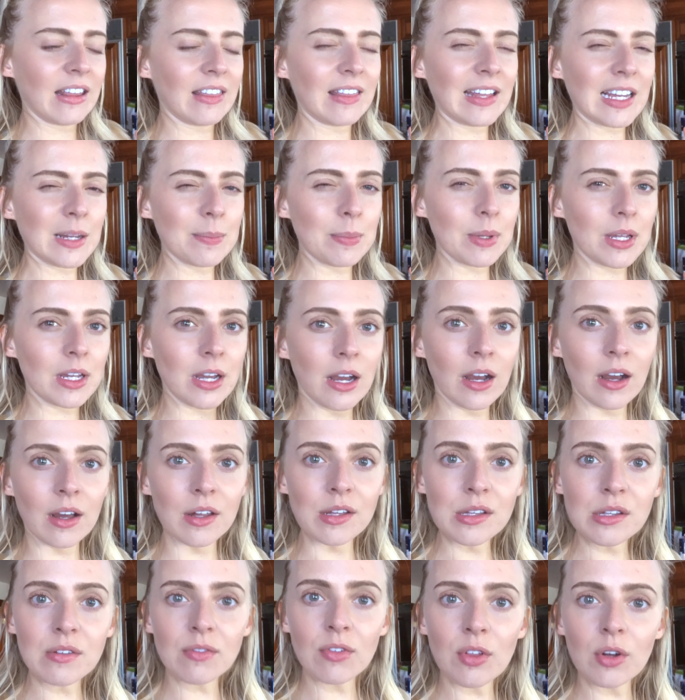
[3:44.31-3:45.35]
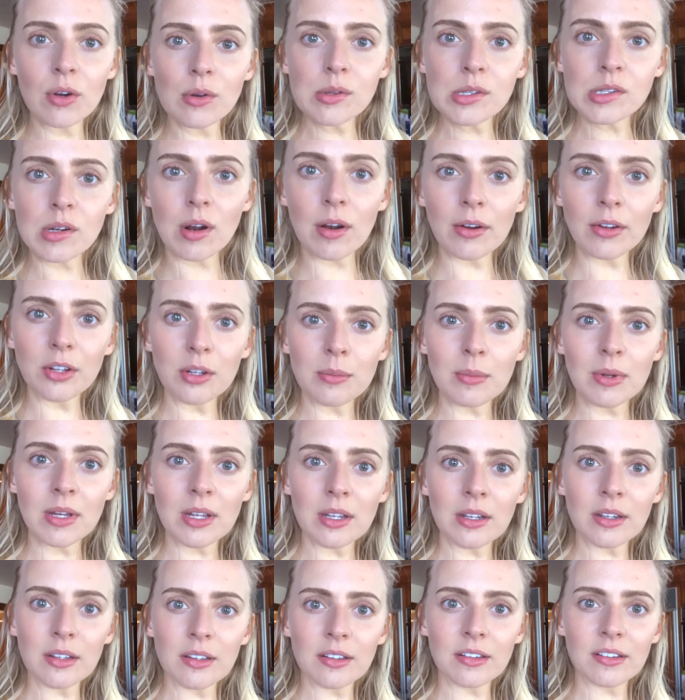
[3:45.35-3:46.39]
I think because of those
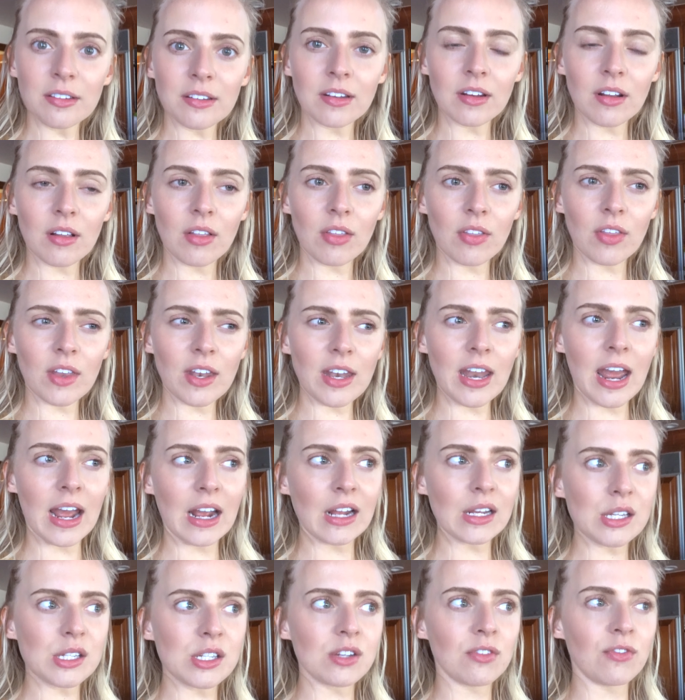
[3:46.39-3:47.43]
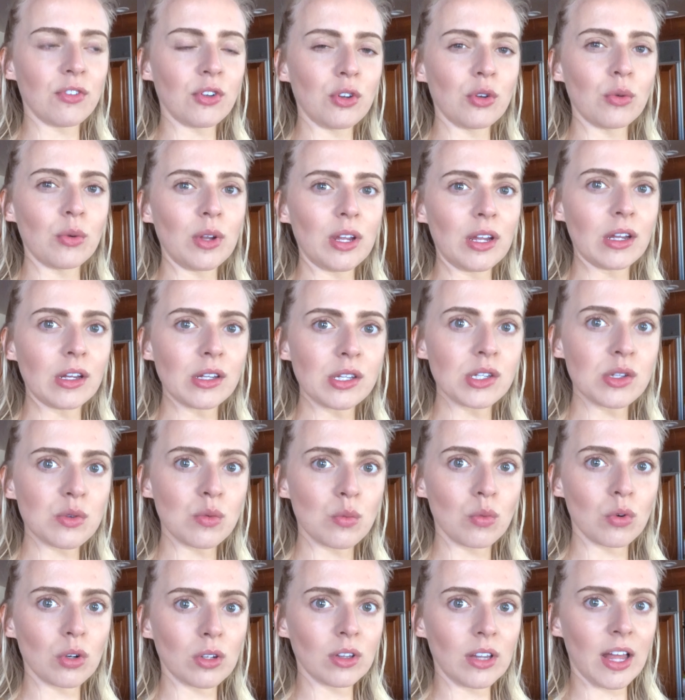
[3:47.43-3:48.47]
arguments, the next few weeks
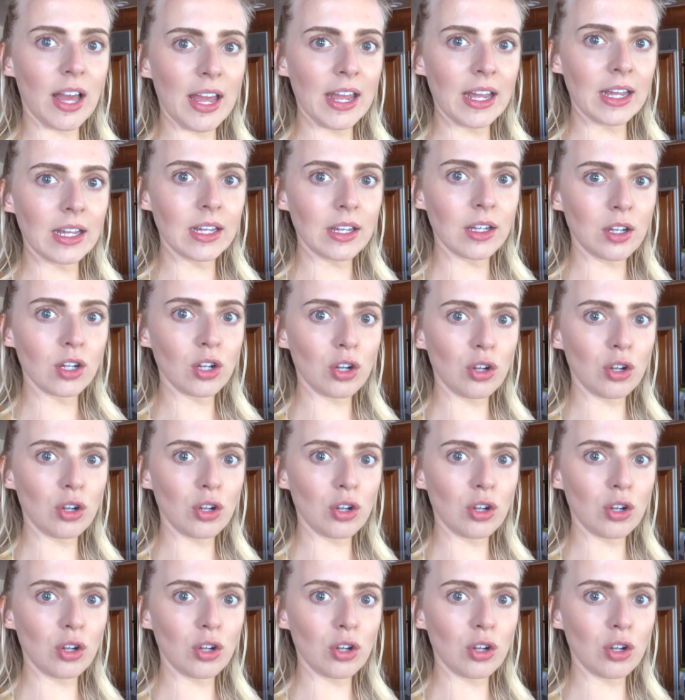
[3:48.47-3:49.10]
were like